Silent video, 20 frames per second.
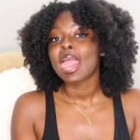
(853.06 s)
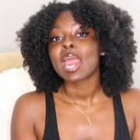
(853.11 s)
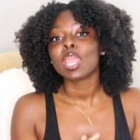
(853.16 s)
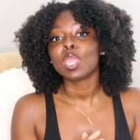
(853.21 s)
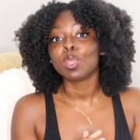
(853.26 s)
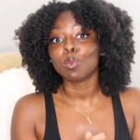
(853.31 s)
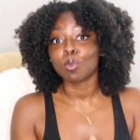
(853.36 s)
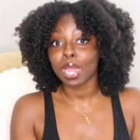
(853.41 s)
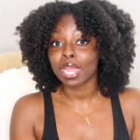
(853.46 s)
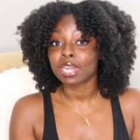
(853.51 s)

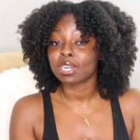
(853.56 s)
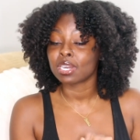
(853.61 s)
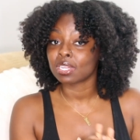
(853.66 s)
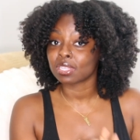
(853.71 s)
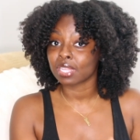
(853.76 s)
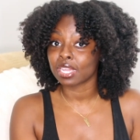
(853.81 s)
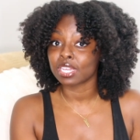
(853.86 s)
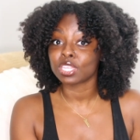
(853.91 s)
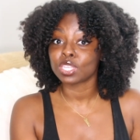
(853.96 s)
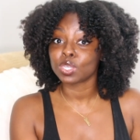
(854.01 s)
he might
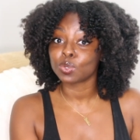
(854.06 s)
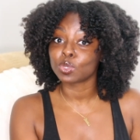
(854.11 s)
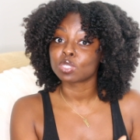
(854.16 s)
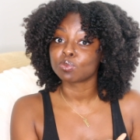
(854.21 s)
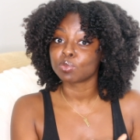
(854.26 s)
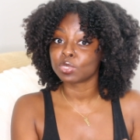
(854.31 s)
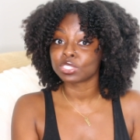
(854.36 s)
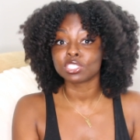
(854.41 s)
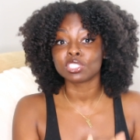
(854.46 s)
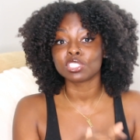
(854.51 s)
not like you
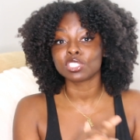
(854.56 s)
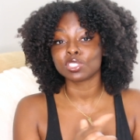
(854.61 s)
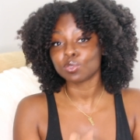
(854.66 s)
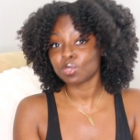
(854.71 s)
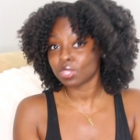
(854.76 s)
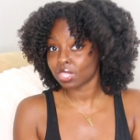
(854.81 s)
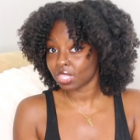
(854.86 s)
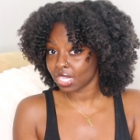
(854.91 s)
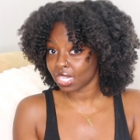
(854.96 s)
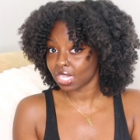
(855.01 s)
as much as you
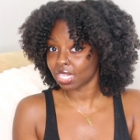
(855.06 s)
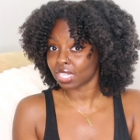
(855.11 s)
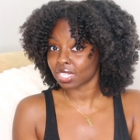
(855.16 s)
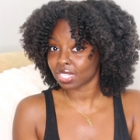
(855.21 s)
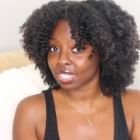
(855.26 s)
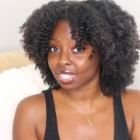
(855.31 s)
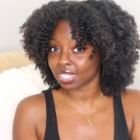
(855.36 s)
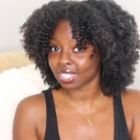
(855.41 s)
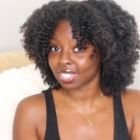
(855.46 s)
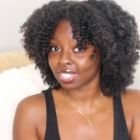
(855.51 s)

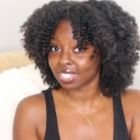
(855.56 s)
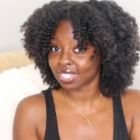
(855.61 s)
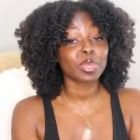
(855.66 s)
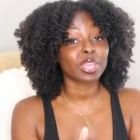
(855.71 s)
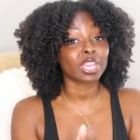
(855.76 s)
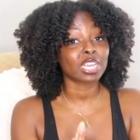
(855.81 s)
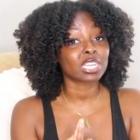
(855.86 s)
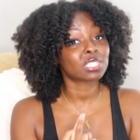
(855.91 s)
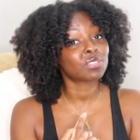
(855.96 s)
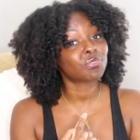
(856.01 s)
think.
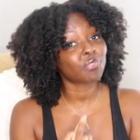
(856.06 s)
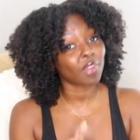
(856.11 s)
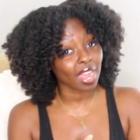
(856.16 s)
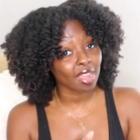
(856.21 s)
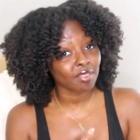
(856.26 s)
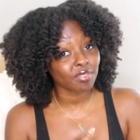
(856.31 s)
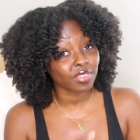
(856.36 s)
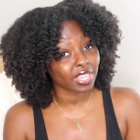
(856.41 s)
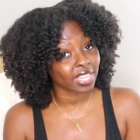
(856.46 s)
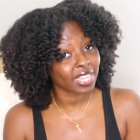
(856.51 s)
Because
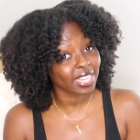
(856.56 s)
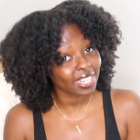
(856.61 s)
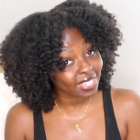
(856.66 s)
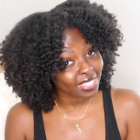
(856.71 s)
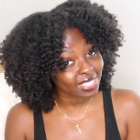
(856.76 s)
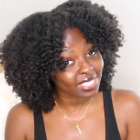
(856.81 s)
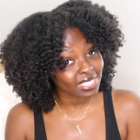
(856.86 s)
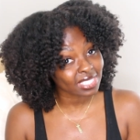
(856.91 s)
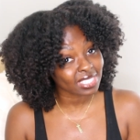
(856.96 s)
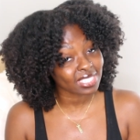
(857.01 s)
five
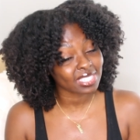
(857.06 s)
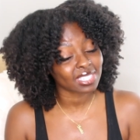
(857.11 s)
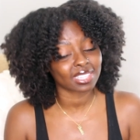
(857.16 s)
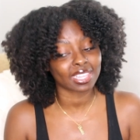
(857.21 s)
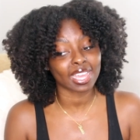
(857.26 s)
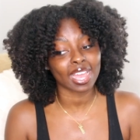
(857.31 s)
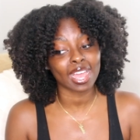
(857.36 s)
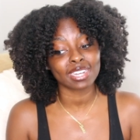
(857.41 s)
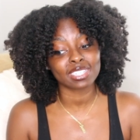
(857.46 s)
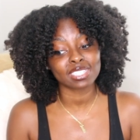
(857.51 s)
years,
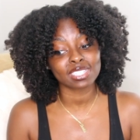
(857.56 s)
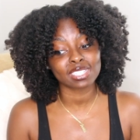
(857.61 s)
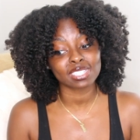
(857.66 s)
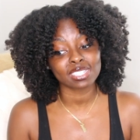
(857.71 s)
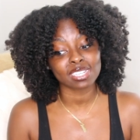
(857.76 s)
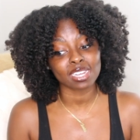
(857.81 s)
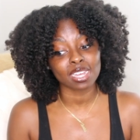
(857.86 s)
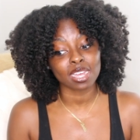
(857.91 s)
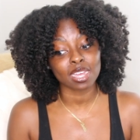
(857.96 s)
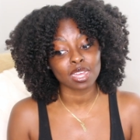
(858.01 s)

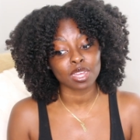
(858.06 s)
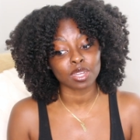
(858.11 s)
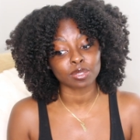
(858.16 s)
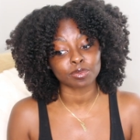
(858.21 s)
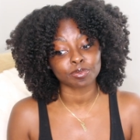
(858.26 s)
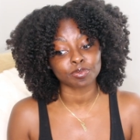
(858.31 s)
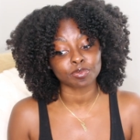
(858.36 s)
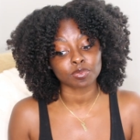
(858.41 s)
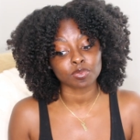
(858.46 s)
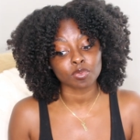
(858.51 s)
that's
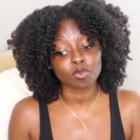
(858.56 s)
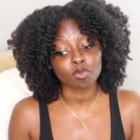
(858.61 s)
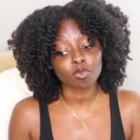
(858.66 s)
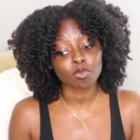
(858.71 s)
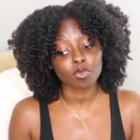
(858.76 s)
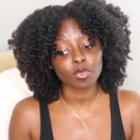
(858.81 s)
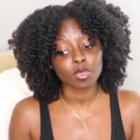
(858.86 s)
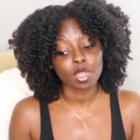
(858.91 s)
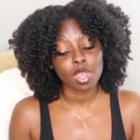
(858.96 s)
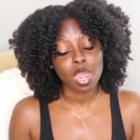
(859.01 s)
um,
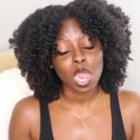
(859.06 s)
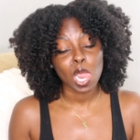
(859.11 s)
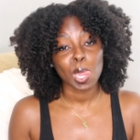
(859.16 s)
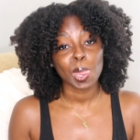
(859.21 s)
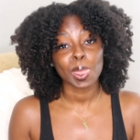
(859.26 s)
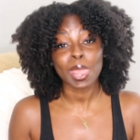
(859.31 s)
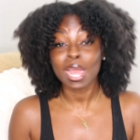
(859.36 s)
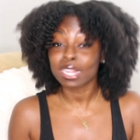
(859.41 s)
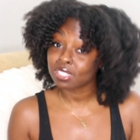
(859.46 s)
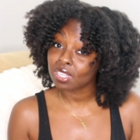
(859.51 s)

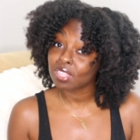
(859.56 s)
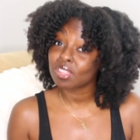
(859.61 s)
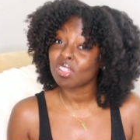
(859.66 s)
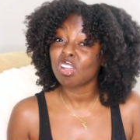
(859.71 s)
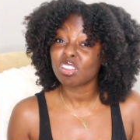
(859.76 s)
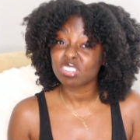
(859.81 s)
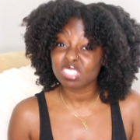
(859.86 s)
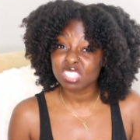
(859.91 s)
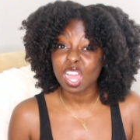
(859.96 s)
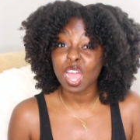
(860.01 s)
that's a
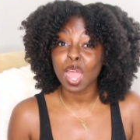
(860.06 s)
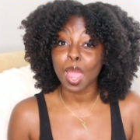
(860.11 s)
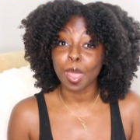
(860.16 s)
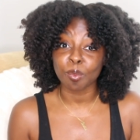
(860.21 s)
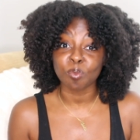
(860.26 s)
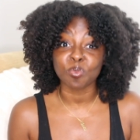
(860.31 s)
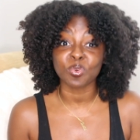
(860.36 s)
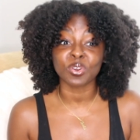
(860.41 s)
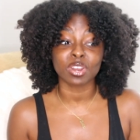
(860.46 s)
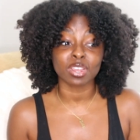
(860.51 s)
long
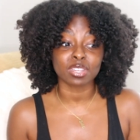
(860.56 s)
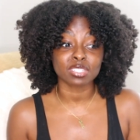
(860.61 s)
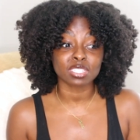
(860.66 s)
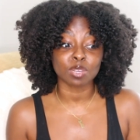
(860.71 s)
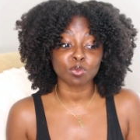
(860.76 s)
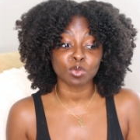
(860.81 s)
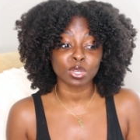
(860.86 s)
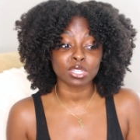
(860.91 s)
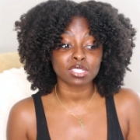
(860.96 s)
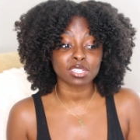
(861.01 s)
time for
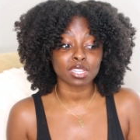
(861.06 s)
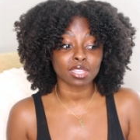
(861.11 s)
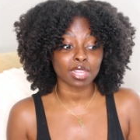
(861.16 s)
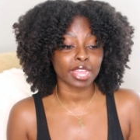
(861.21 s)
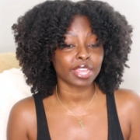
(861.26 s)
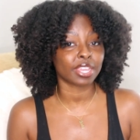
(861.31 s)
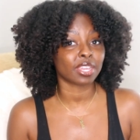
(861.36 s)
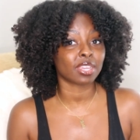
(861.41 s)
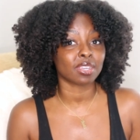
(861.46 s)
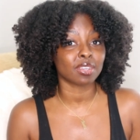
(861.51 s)
someone to
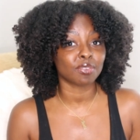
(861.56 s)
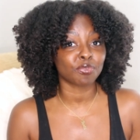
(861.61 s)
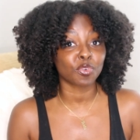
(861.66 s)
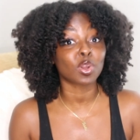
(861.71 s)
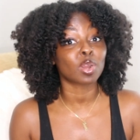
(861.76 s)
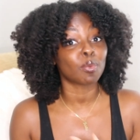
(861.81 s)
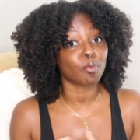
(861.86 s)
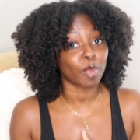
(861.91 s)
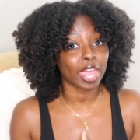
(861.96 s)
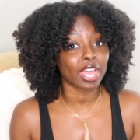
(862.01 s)
like,
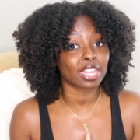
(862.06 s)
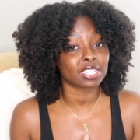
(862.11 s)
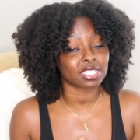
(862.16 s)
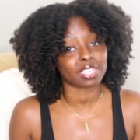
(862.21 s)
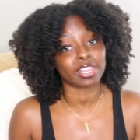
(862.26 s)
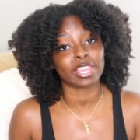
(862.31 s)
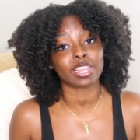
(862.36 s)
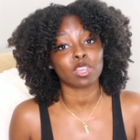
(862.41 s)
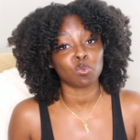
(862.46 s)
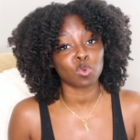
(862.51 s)
for a man
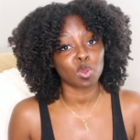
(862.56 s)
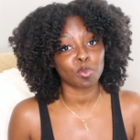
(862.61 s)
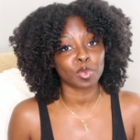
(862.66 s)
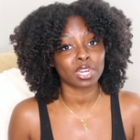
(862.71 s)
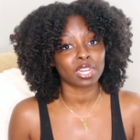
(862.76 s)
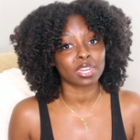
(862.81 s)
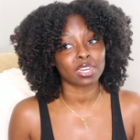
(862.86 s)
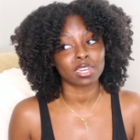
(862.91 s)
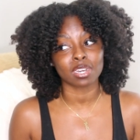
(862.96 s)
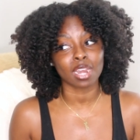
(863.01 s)
to like a
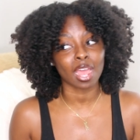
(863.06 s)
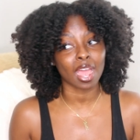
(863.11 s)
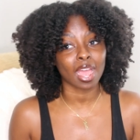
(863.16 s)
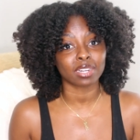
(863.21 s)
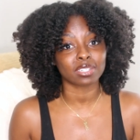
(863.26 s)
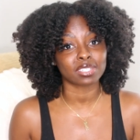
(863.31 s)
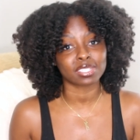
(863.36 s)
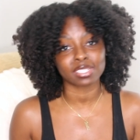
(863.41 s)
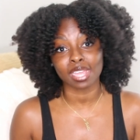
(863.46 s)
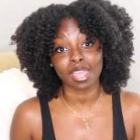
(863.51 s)
woman and
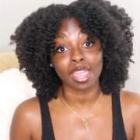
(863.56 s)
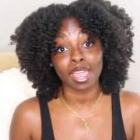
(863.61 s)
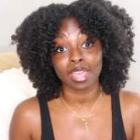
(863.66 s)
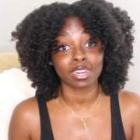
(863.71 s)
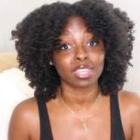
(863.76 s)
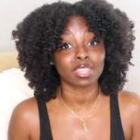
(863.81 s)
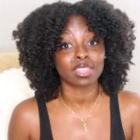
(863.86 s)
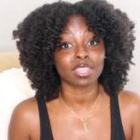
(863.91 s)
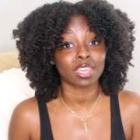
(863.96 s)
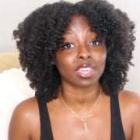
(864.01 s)
not say
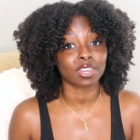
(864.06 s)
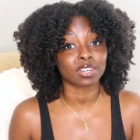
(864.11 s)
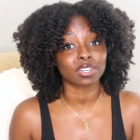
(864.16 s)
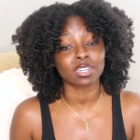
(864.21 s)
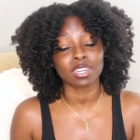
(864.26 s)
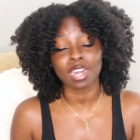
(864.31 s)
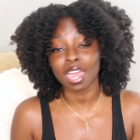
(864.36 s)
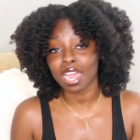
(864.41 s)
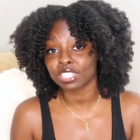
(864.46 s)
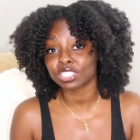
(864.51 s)
anything
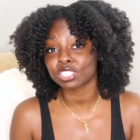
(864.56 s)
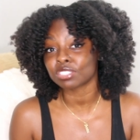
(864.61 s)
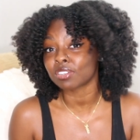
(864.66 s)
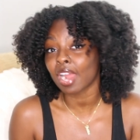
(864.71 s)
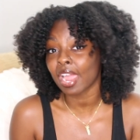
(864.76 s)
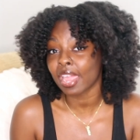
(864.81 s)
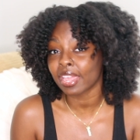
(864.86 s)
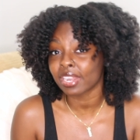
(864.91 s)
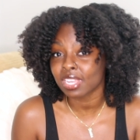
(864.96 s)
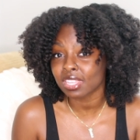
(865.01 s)
or not
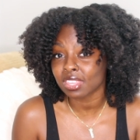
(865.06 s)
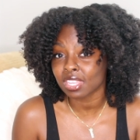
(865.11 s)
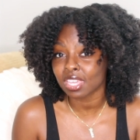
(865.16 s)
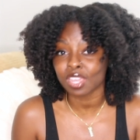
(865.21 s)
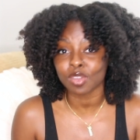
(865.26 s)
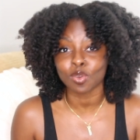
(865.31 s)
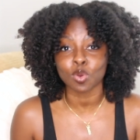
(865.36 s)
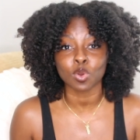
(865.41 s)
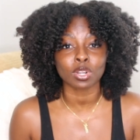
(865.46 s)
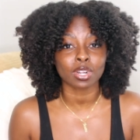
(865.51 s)
try
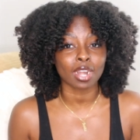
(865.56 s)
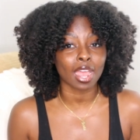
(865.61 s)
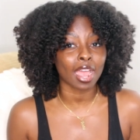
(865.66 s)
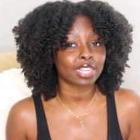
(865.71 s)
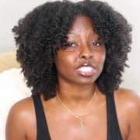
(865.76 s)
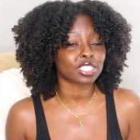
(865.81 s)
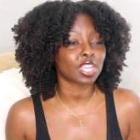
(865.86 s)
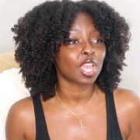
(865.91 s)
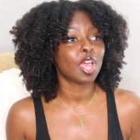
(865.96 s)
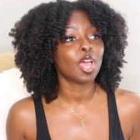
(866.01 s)
anything or
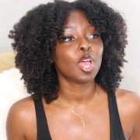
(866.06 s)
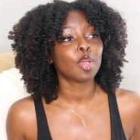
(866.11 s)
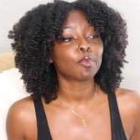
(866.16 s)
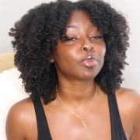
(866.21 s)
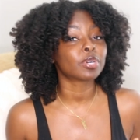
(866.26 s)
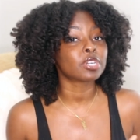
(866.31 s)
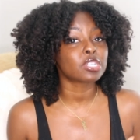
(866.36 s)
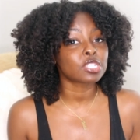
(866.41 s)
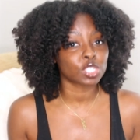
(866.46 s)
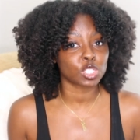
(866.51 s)
not
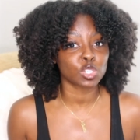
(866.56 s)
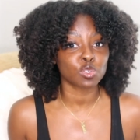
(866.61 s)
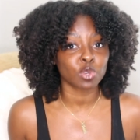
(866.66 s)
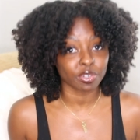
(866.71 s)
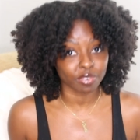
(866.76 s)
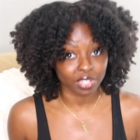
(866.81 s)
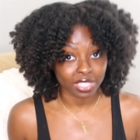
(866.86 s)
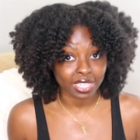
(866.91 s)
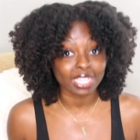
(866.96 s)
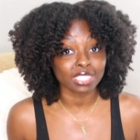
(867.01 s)
pursue
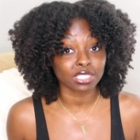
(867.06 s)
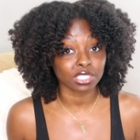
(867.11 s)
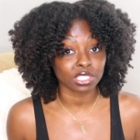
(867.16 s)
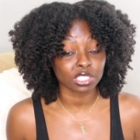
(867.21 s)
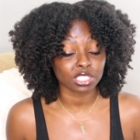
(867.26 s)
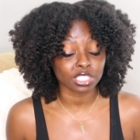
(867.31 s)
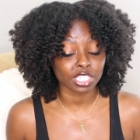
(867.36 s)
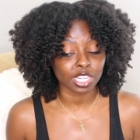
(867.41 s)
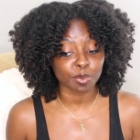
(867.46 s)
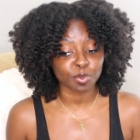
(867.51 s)
a
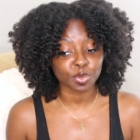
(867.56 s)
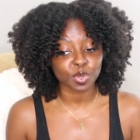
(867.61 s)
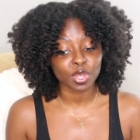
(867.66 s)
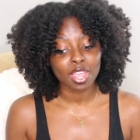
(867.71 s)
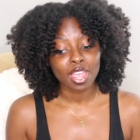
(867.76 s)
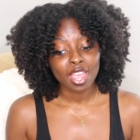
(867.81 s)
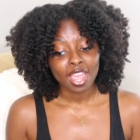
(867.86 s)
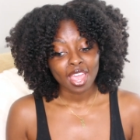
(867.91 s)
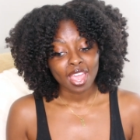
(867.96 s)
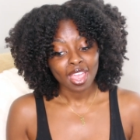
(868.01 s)
relationship.
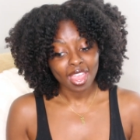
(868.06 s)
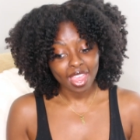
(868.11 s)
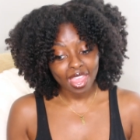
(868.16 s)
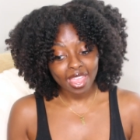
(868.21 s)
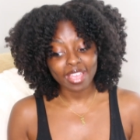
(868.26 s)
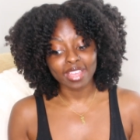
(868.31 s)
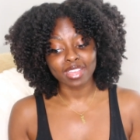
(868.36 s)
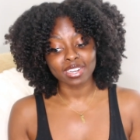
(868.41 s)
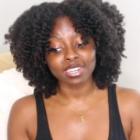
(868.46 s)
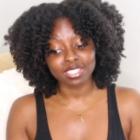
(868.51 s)

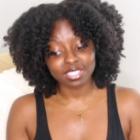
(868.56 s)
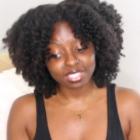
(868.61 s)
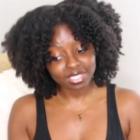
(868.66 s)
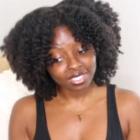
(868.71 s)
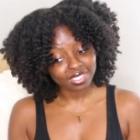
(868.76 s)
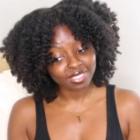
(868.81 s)
And